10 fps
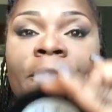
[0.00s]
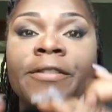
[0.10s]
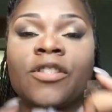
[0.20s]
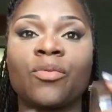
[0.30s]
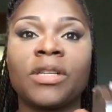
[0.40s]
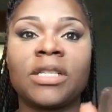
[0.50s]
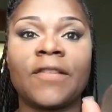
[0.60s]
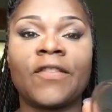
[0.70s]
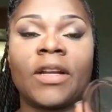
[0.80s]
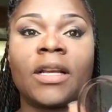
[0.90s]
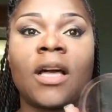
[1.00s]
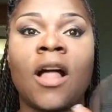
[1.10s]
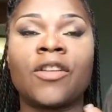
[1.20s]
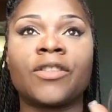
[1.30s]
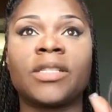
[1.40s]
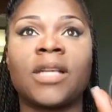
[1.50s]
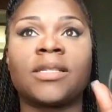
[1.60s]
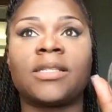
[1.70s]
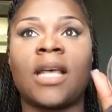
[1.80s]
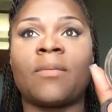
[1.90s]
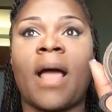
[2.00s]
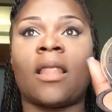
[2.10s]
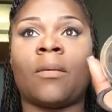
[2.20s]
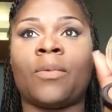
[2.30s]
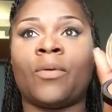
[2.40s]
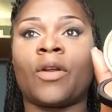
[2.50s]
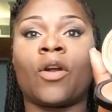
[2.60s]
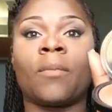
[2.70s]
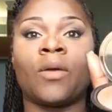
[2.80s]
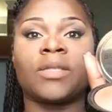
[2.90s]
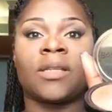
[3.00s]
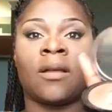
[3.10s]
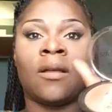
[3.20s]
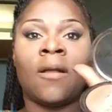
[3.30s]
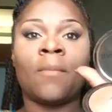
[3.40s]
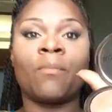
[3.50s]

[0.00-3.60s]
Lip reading: There's three different colors: Sunset, Malibu, and Hermosa.